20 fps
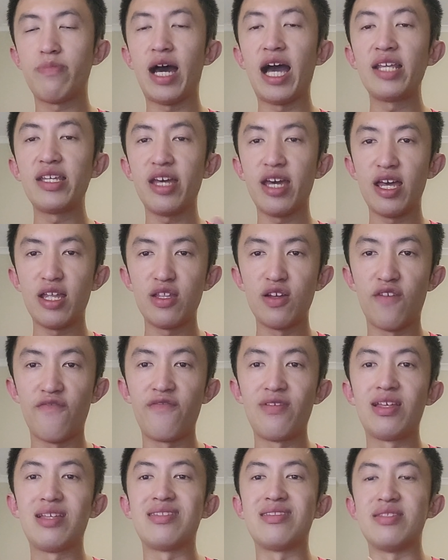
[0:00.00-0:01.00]
by the end of
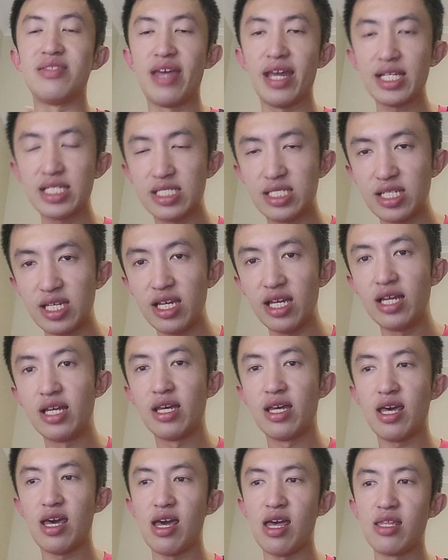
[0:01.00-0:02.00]
next year,
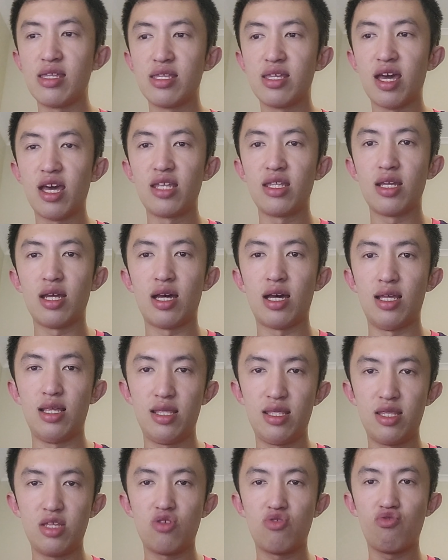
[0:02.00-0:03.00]
and then
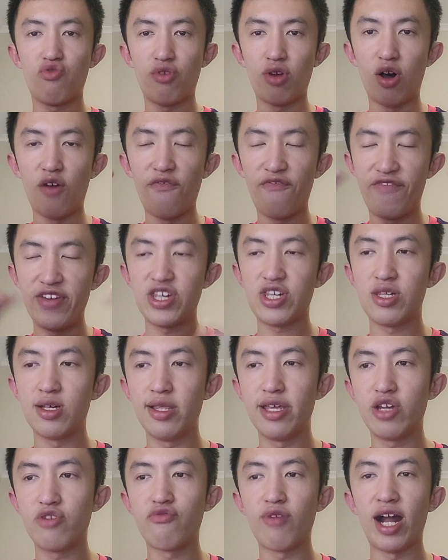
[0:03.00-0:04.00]

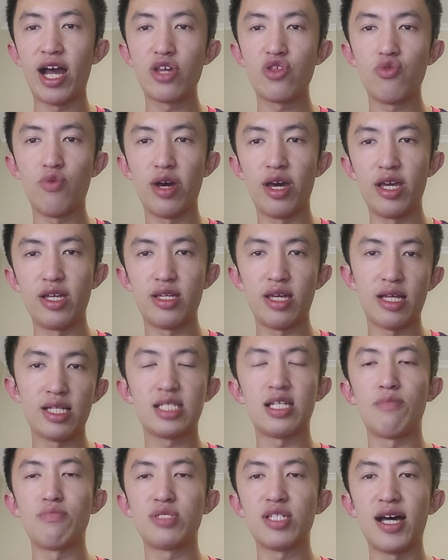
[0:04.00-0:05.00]
officially graduate
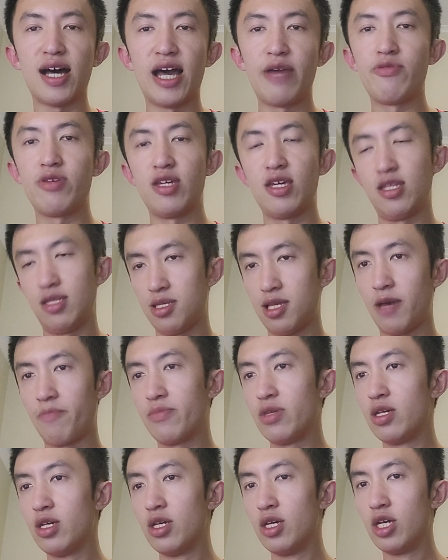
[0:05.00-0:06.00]
sometime in
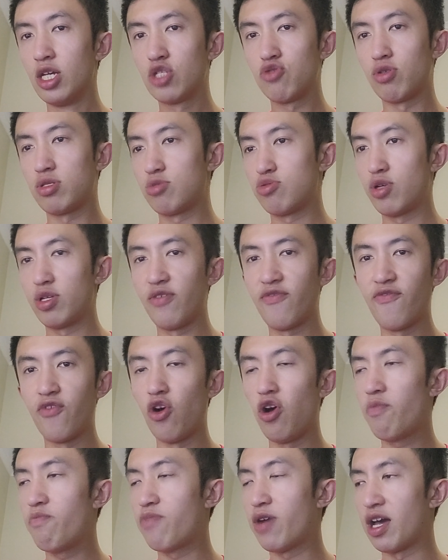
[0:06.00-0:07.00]

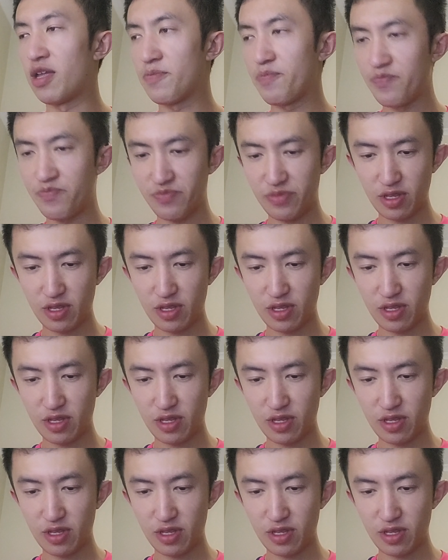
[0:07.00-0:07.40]
2024. But